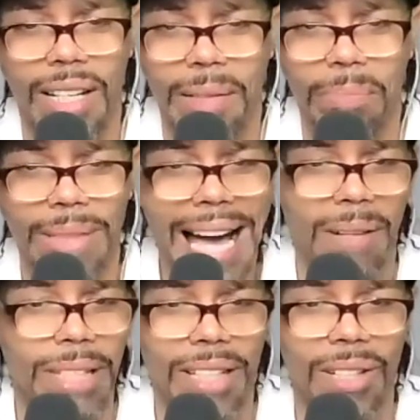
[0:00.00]
Black
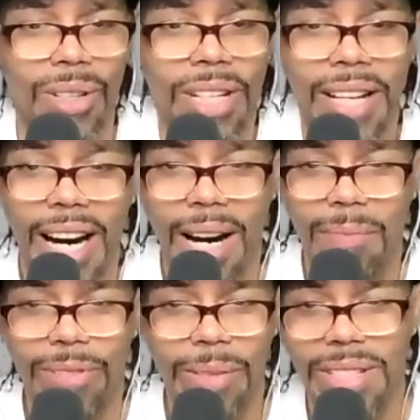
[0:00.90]
male
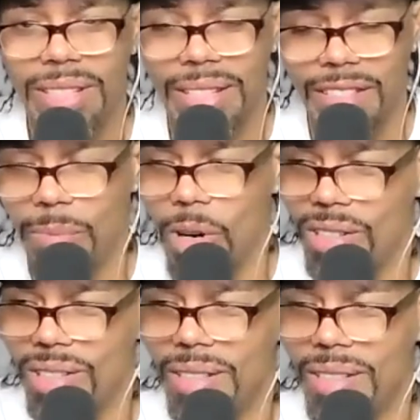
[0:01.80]
from the city of
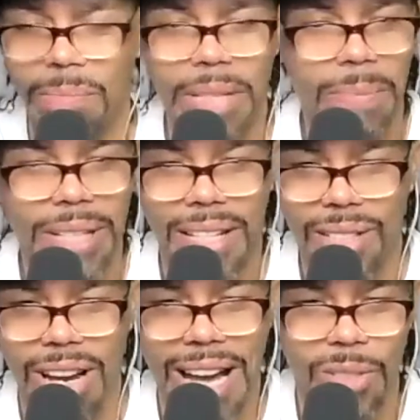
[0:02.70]
Boston, BPS
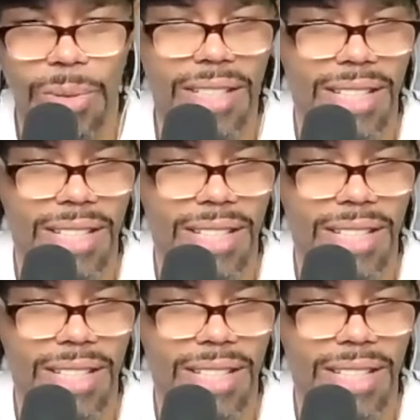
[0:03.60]
graduate.